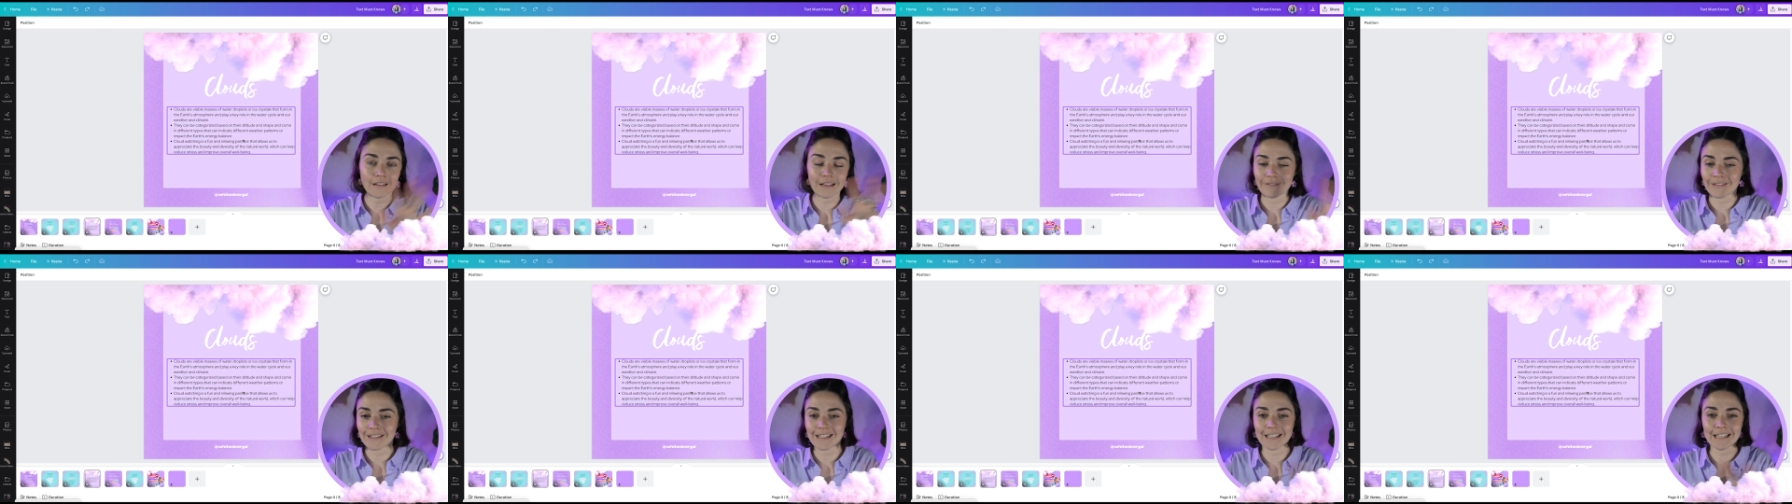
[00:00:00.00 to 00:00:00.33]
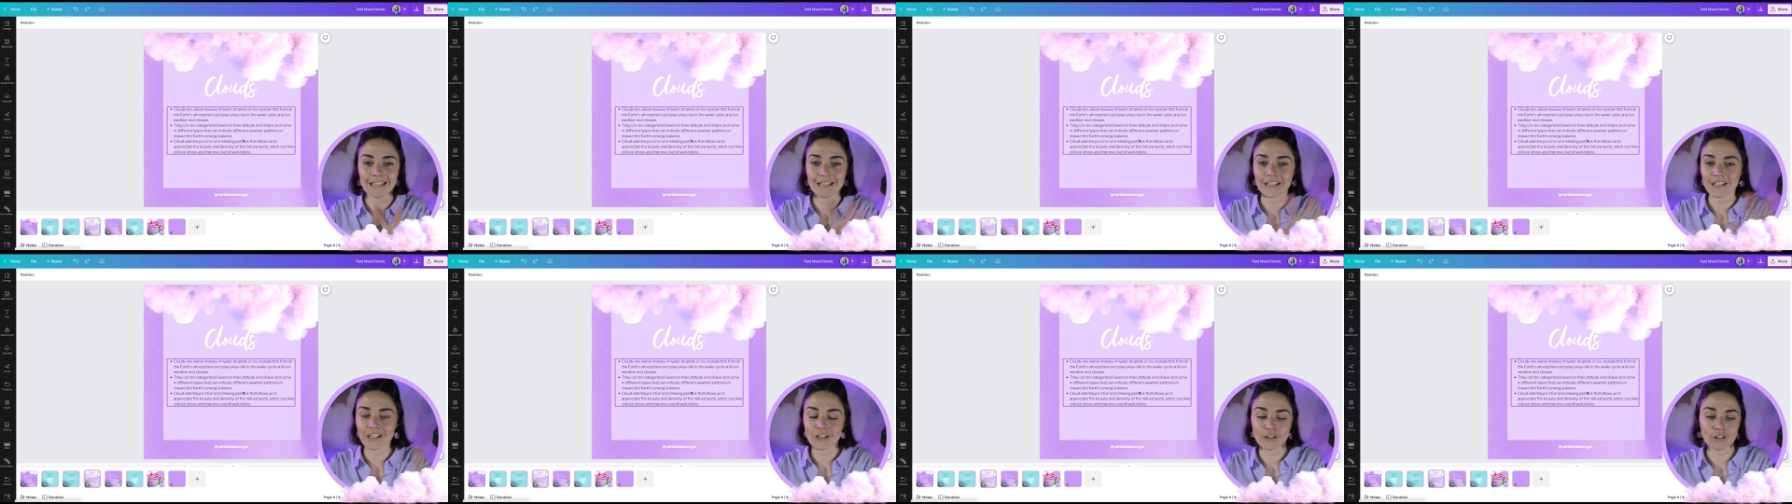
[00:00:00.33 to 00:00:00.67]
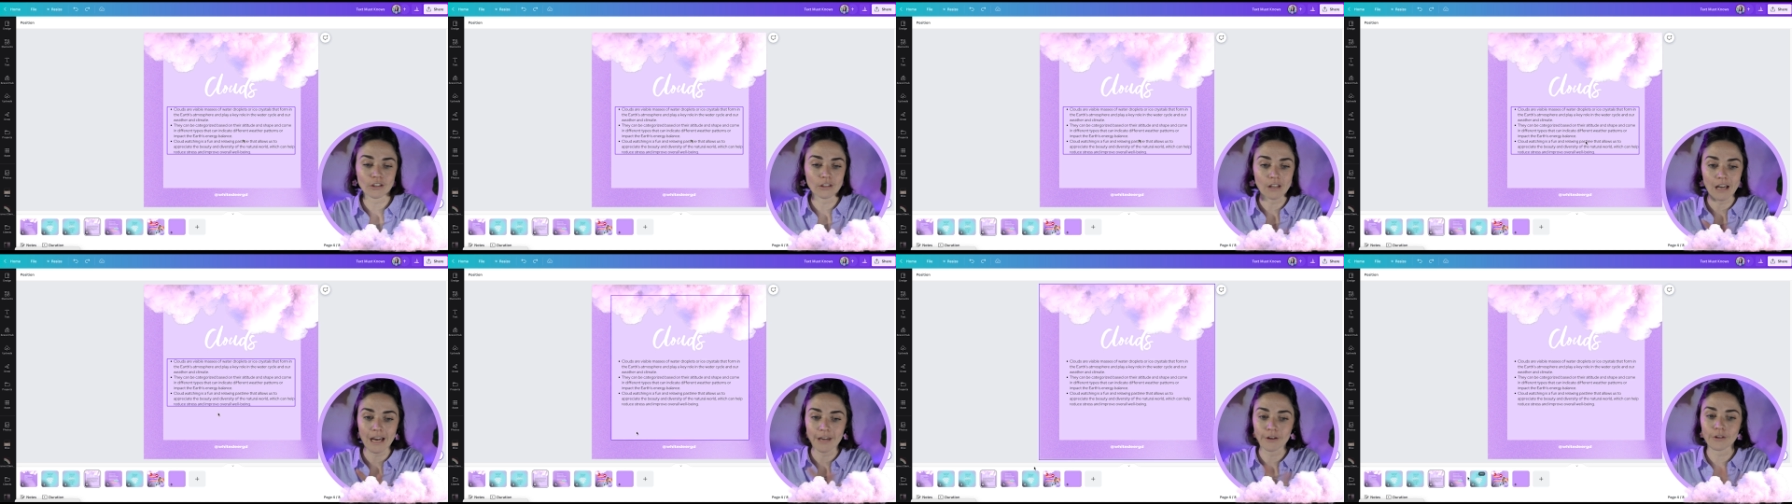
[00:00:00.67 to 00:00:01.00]
if it's in its
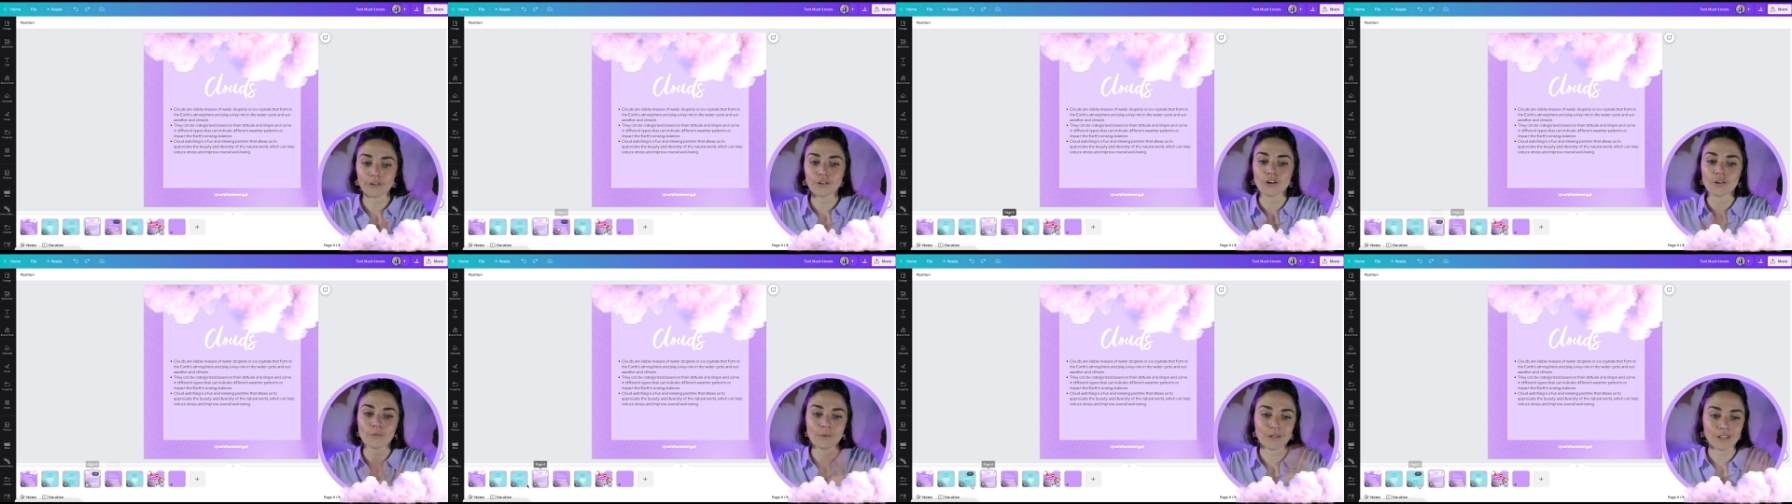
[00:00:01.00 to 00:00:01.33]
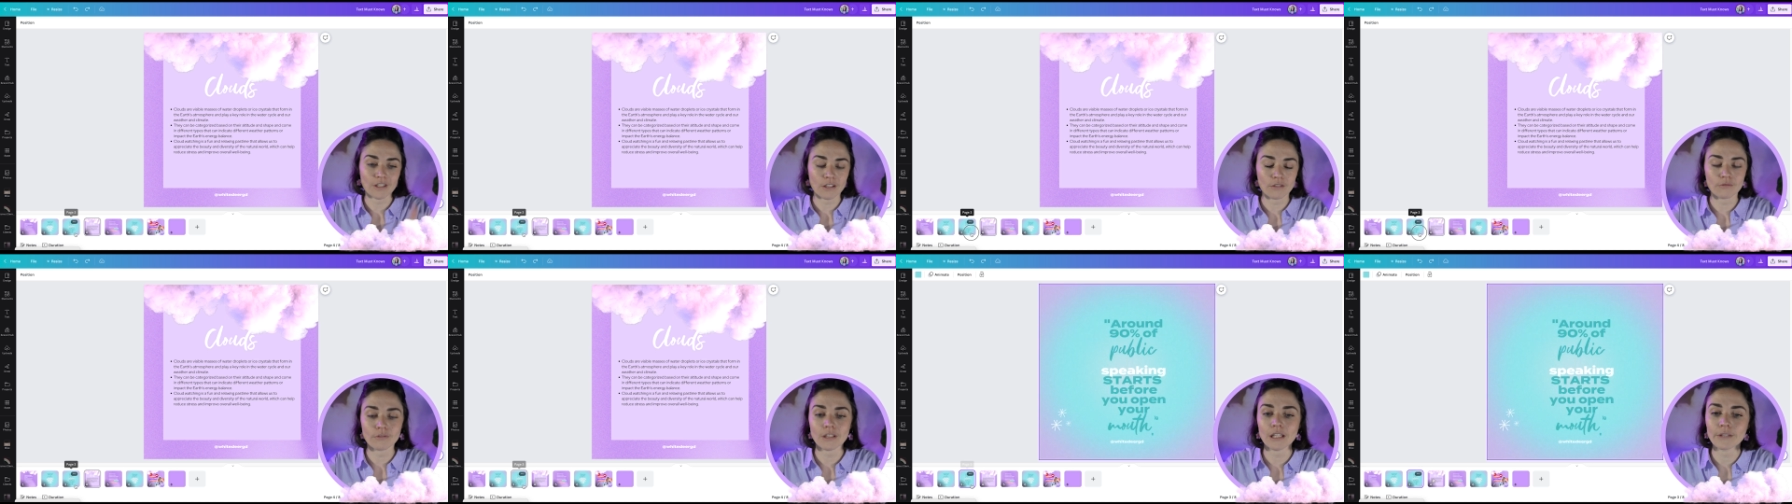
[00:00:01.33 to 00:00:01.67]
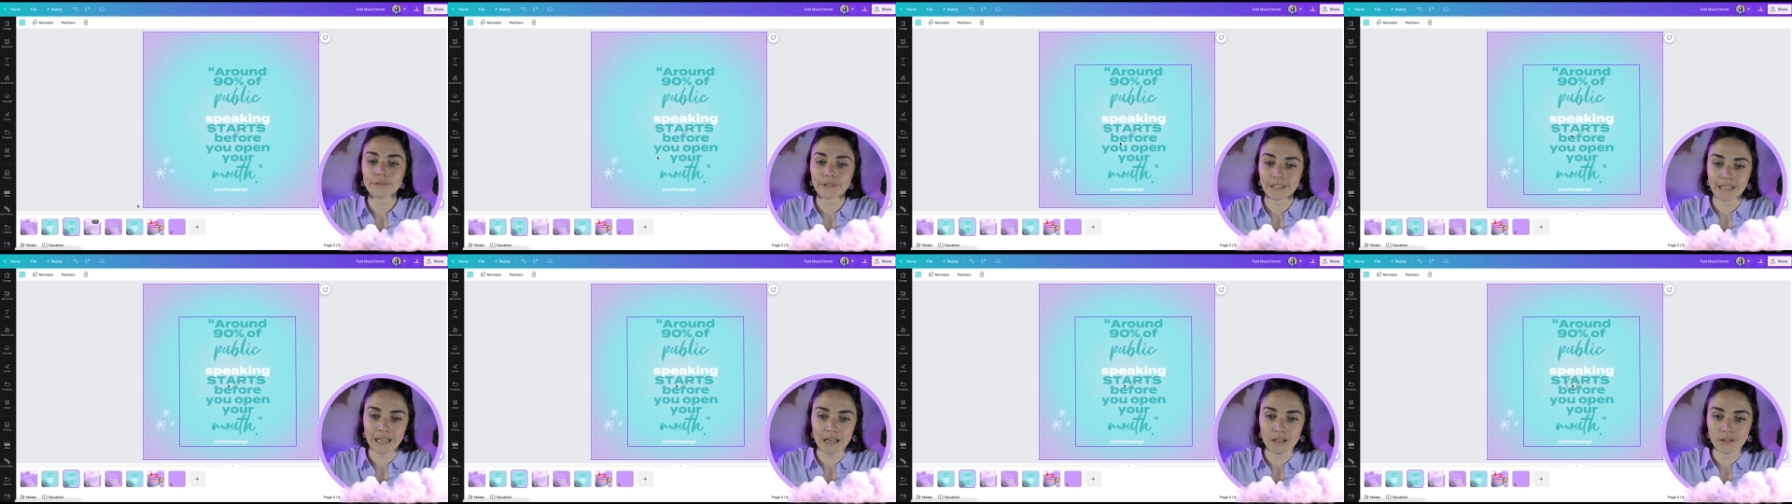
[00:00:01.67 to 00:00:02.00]
own line or not, which is really,
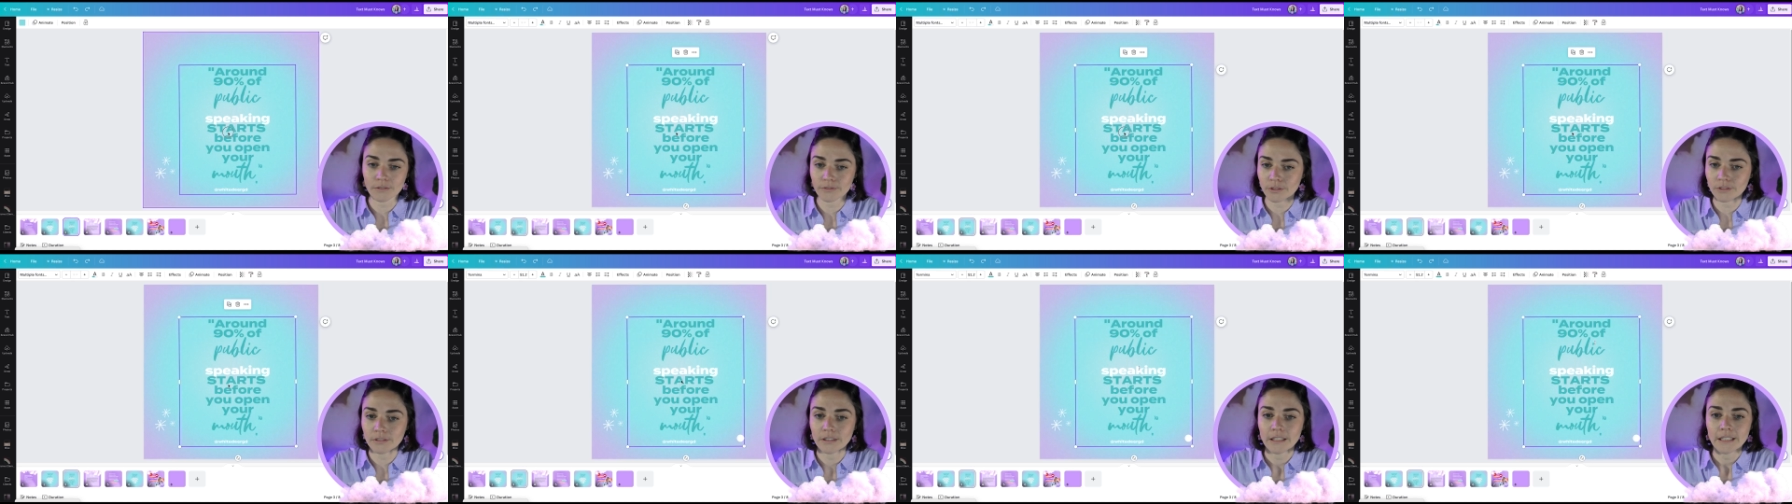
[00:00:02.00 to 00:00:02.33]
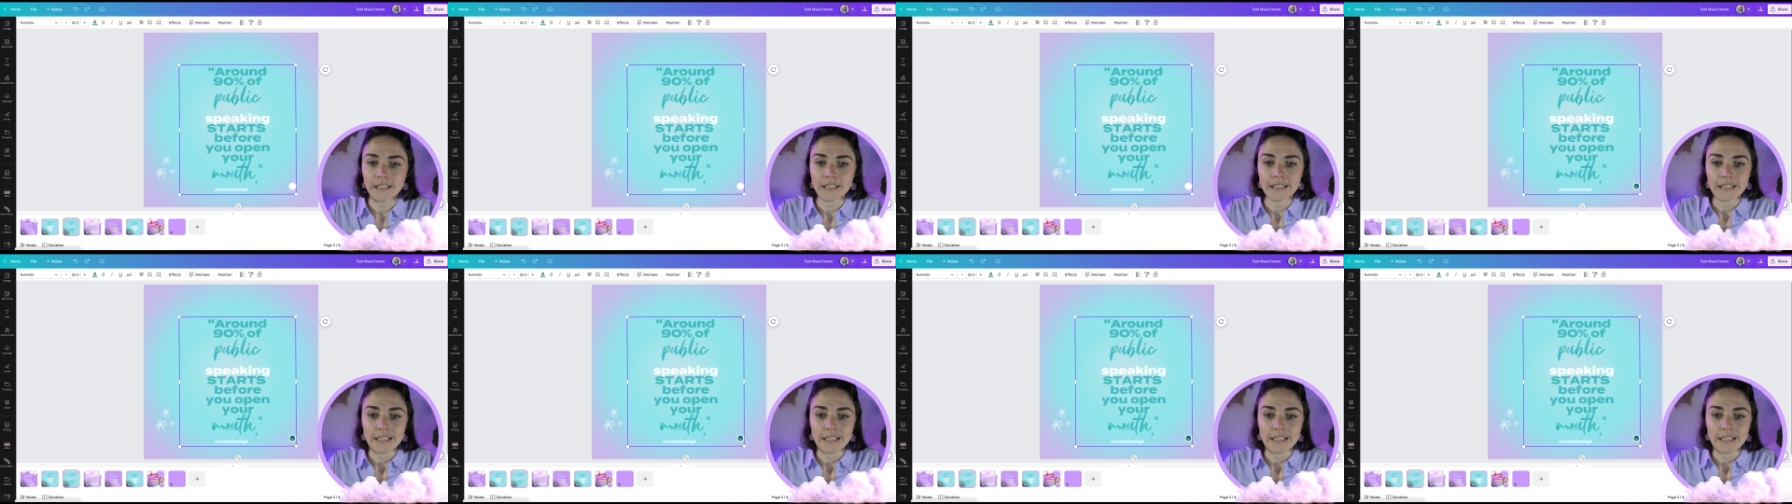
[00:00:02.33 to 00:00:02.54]
really helpful.